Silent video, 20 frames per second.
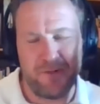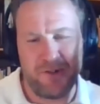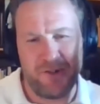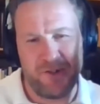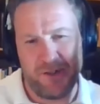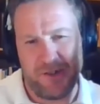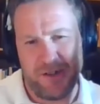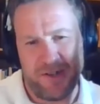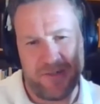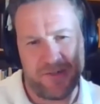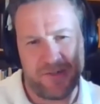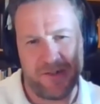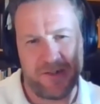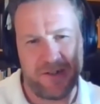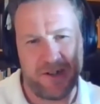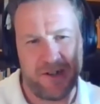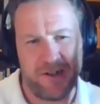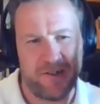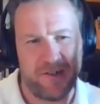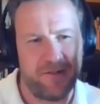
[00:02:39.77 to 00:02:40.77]
Did you have to
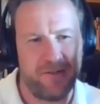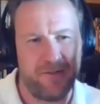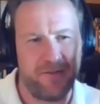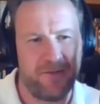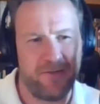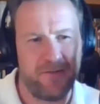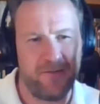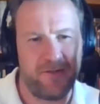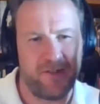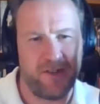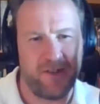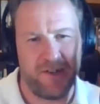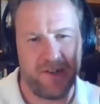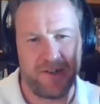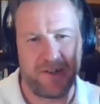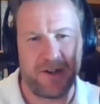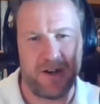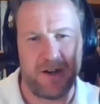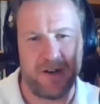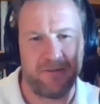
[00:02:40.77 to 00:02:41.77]
kind of sit in the
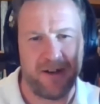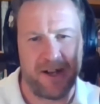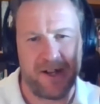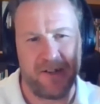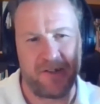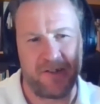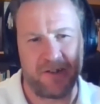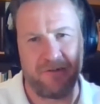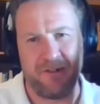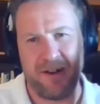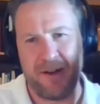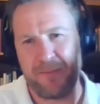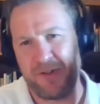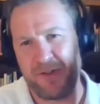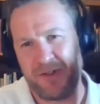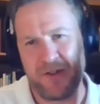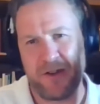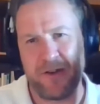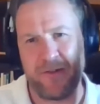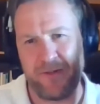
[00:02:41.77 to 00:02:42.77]
car ready to grab the
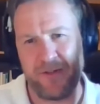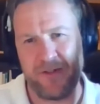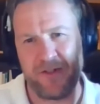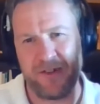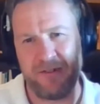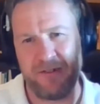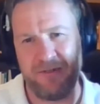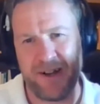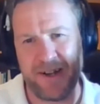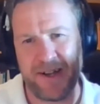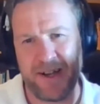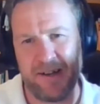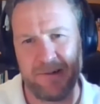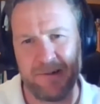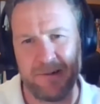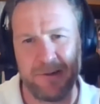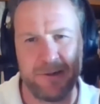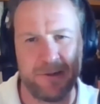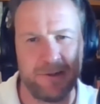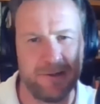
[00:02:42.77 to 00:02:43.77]
stuff as he ran
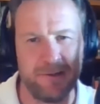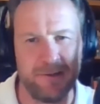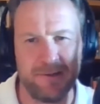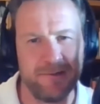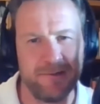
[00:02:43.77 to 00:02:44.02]
out? Or?